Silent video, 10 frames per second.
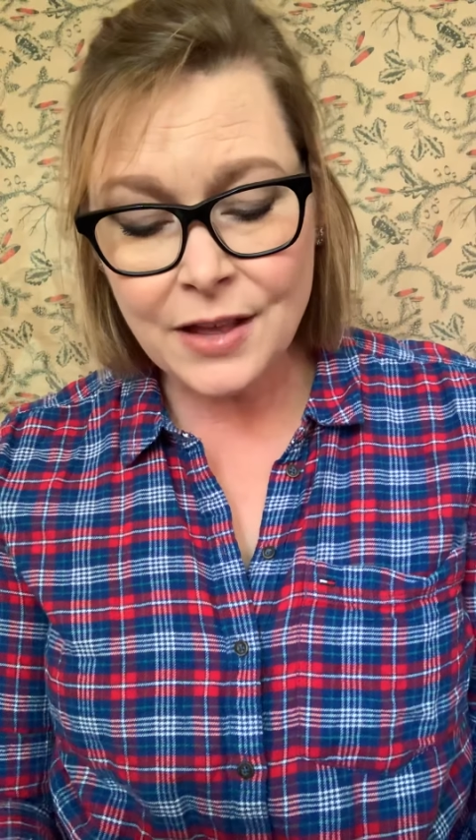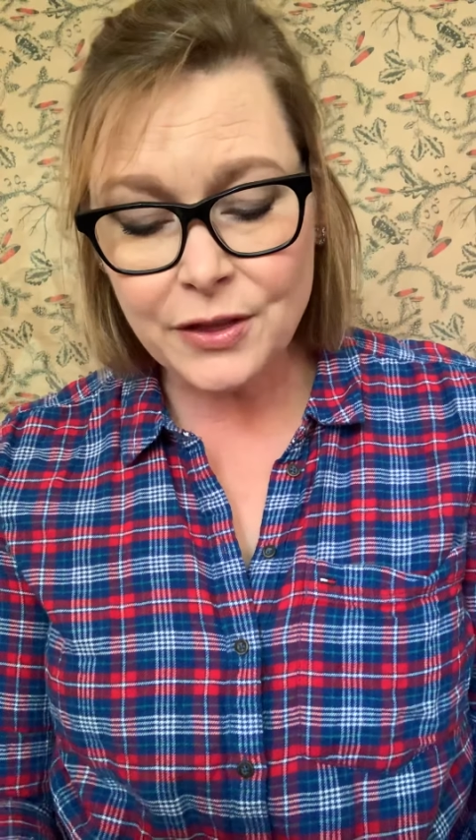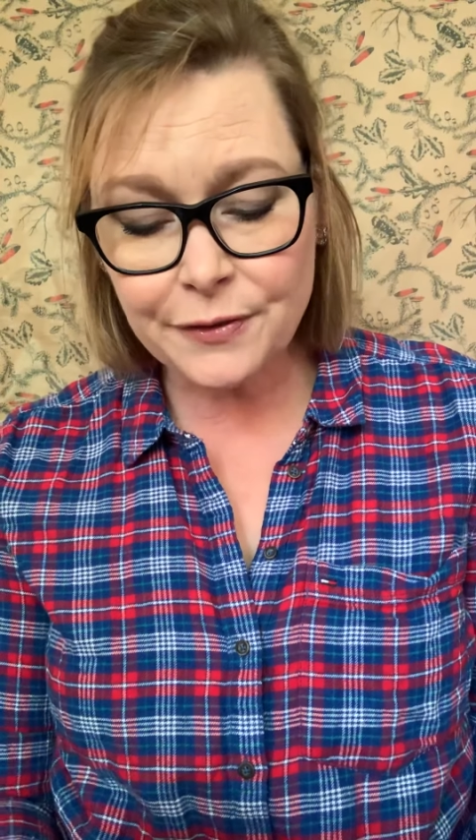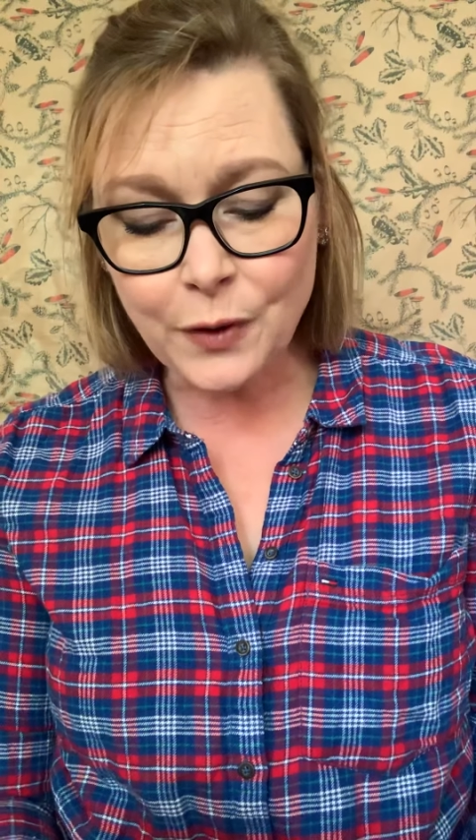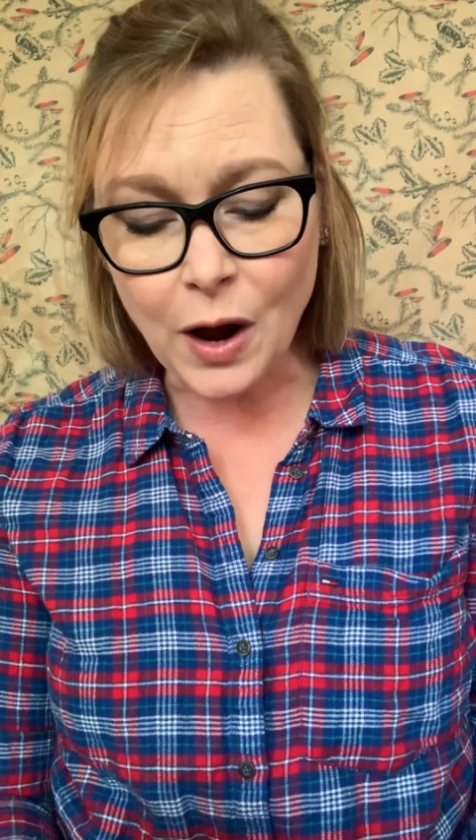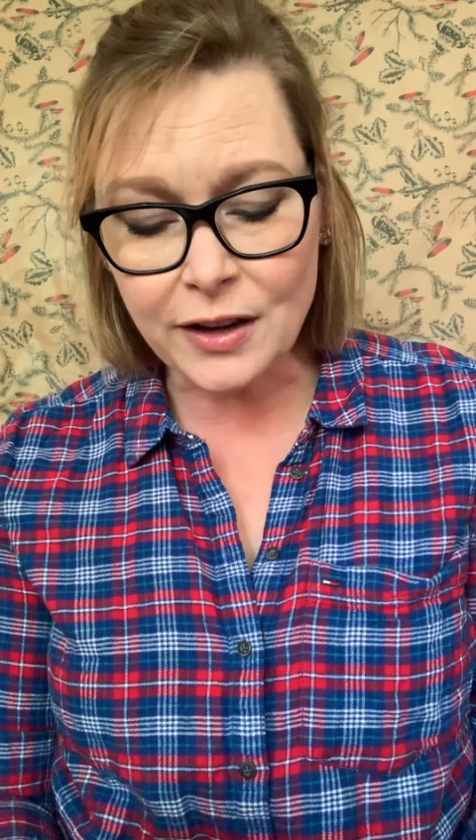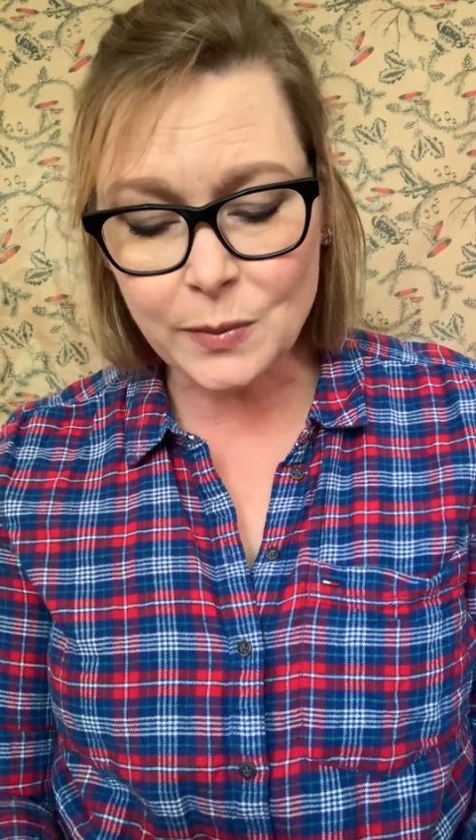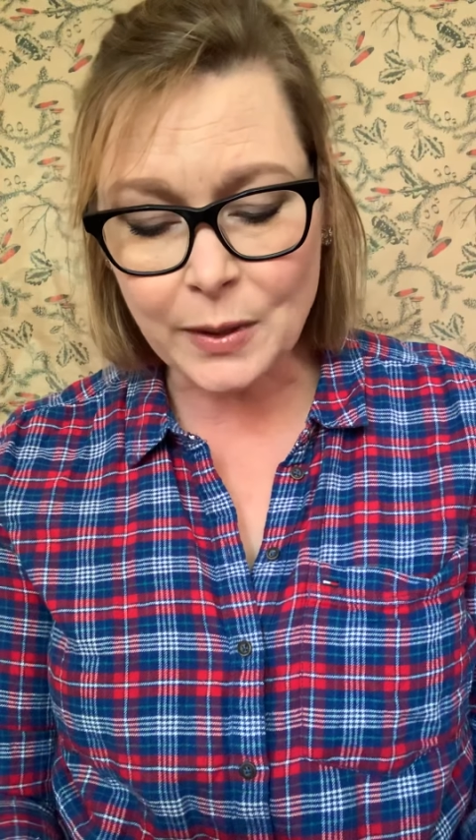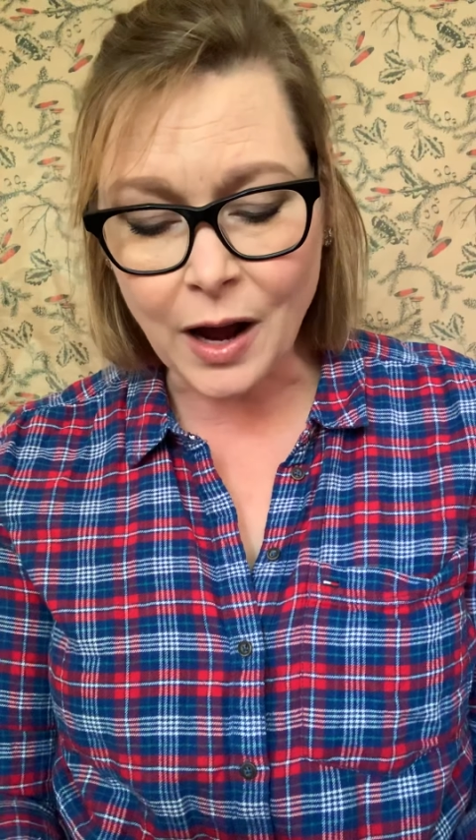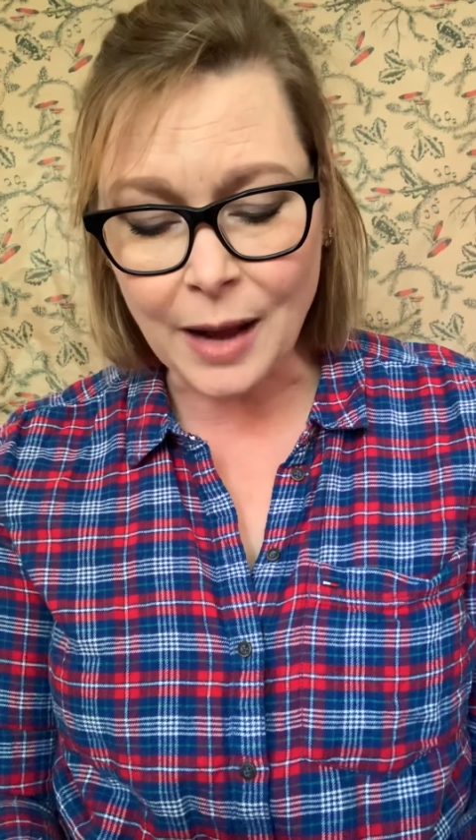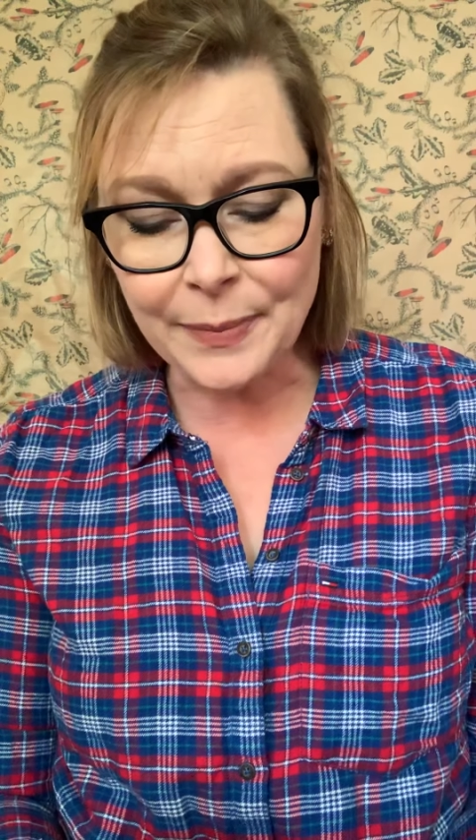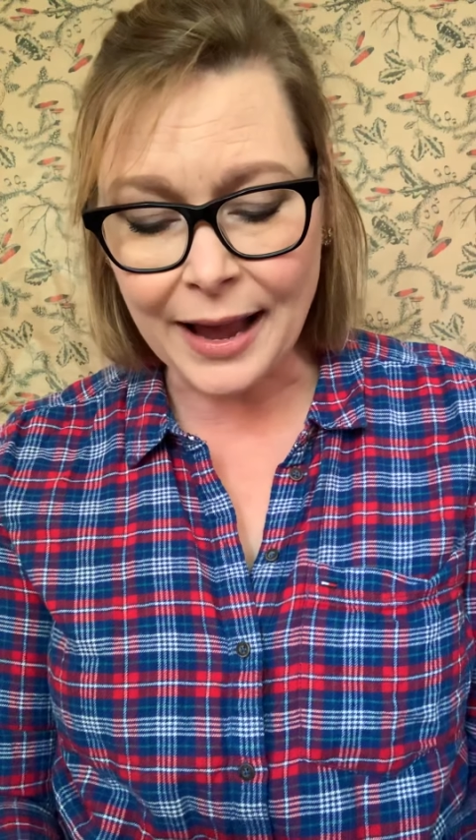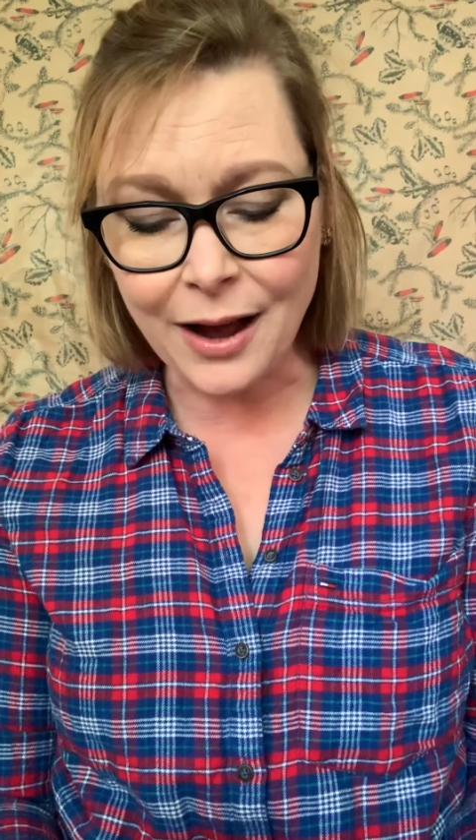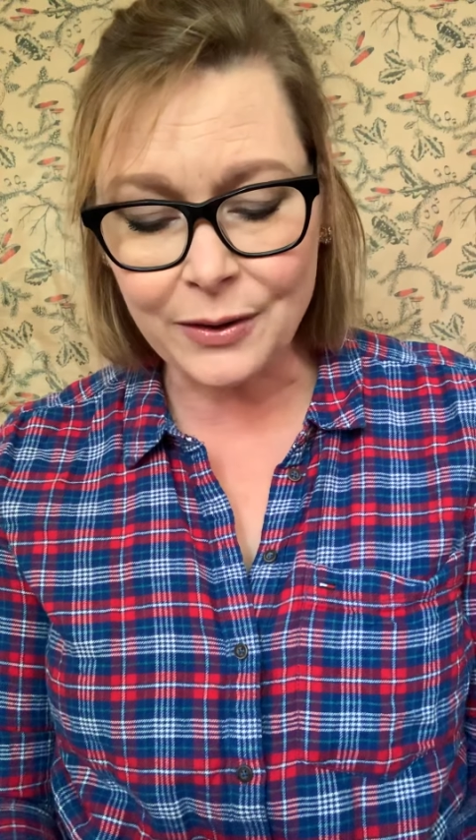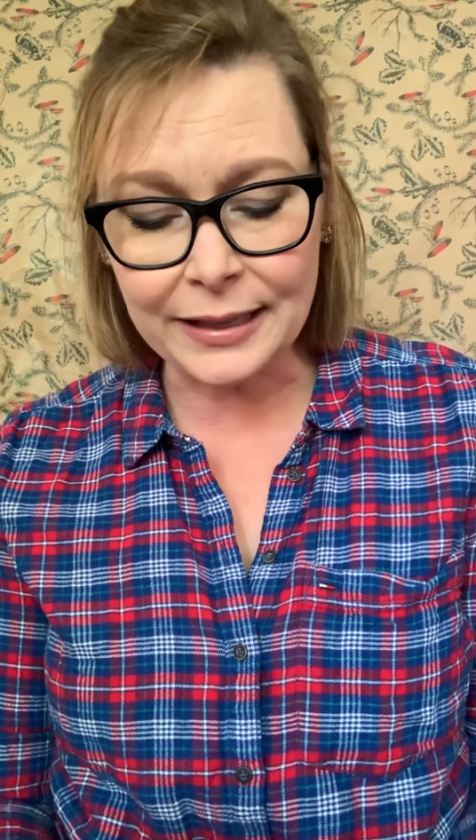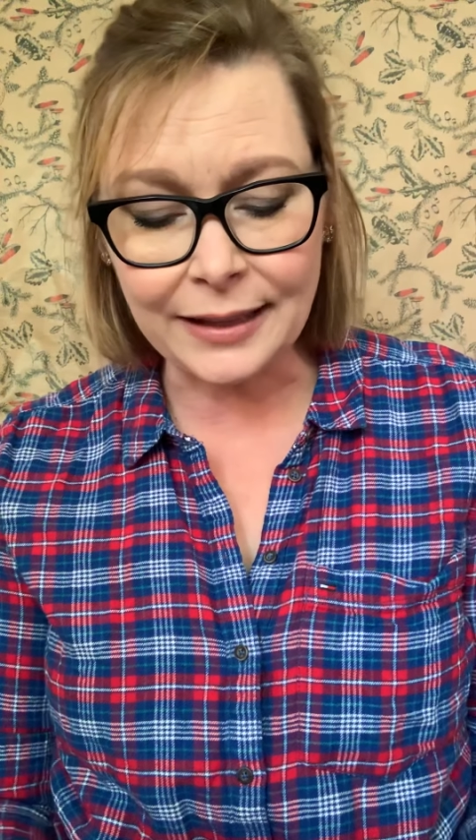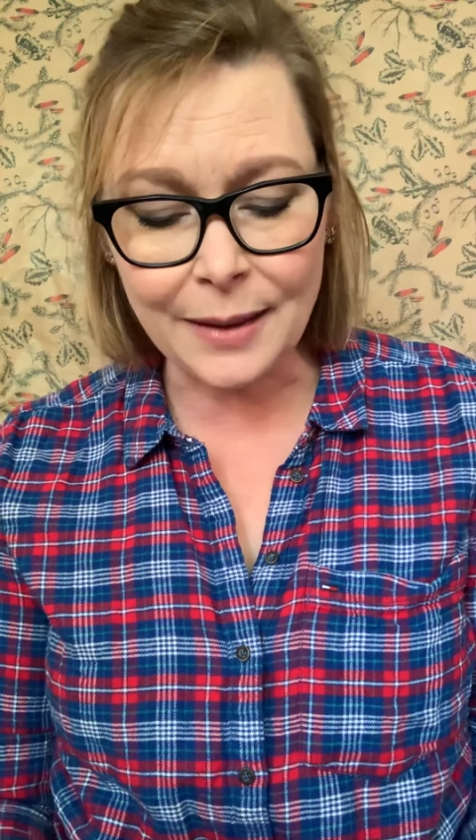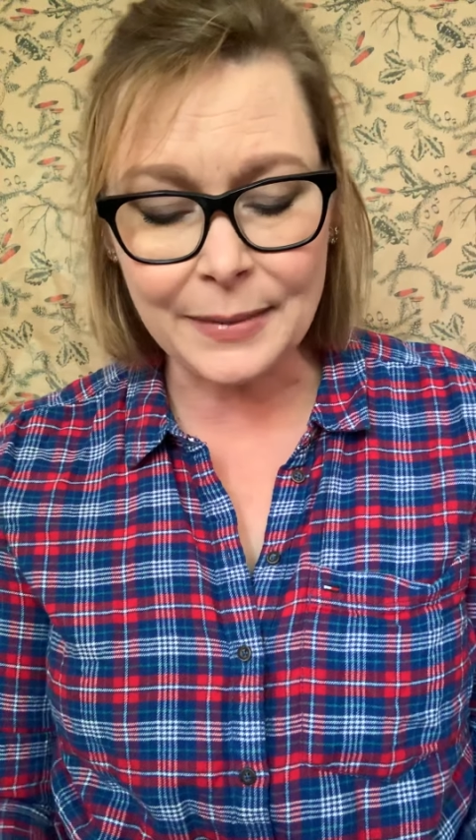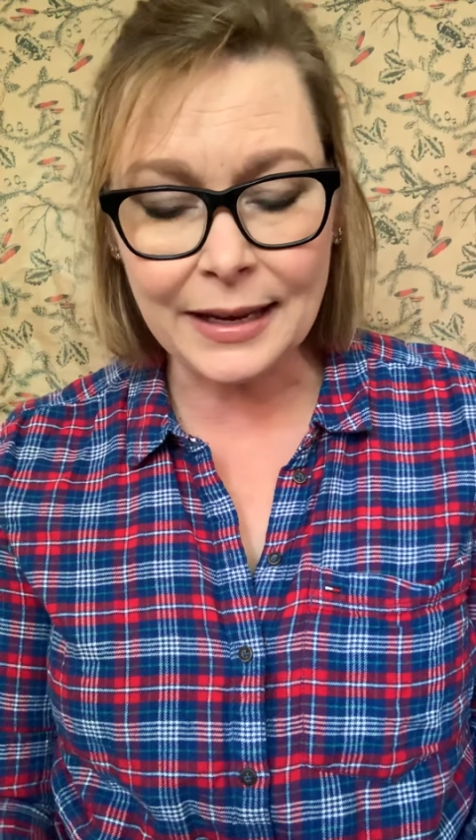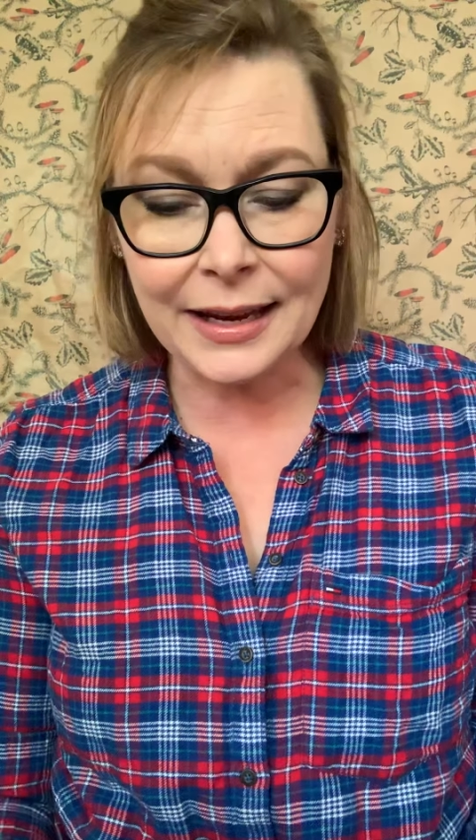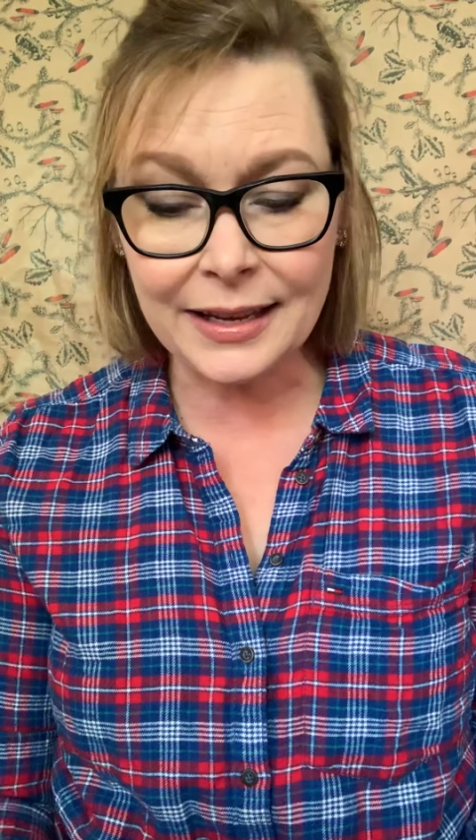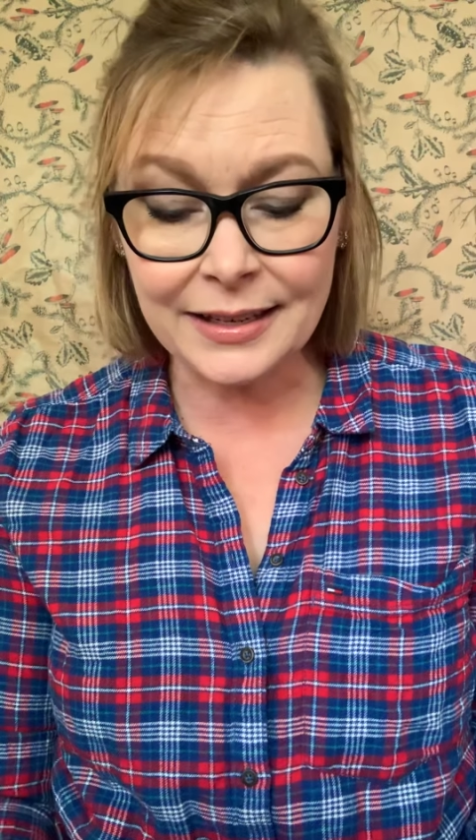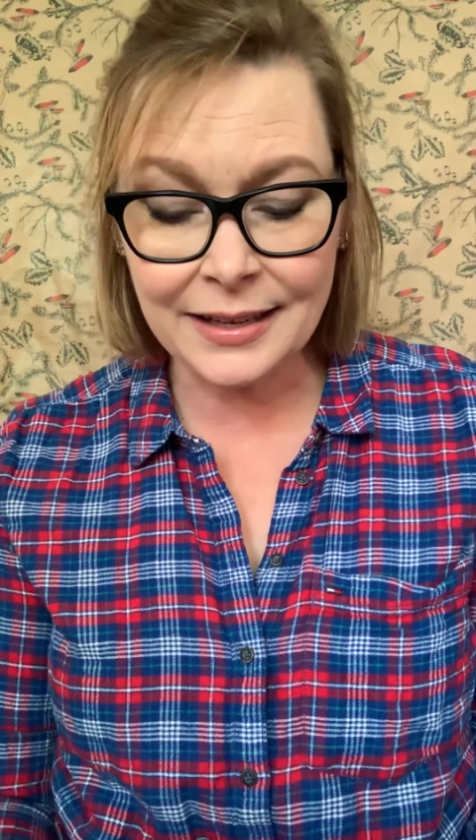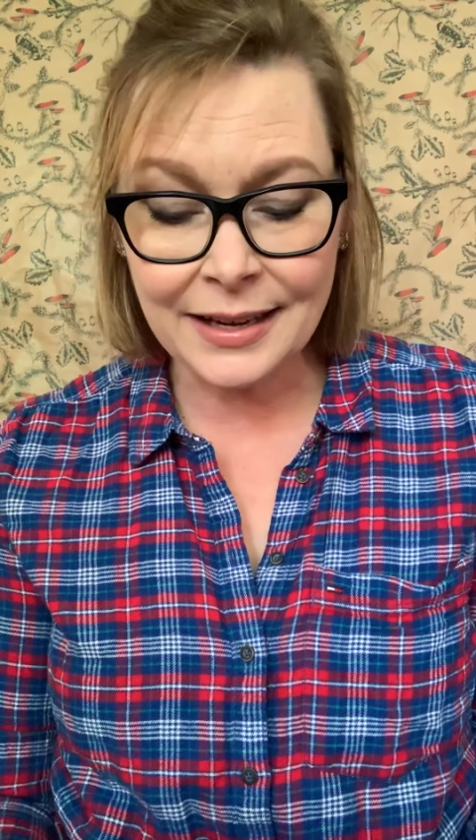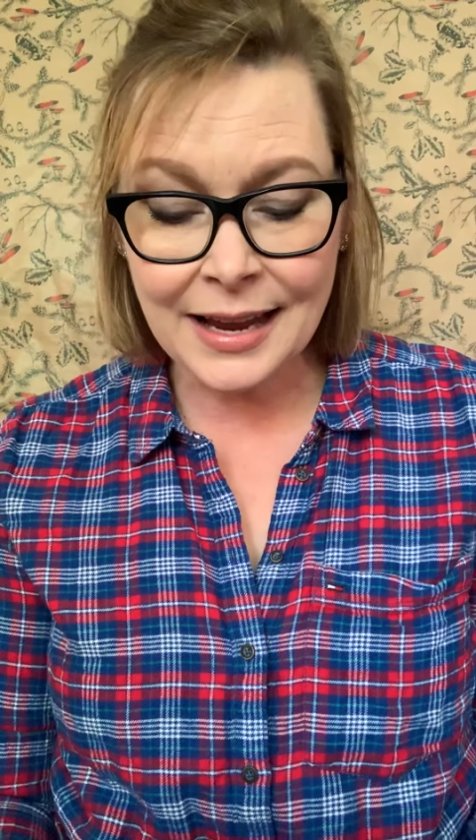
The frogs would hop out and let me in,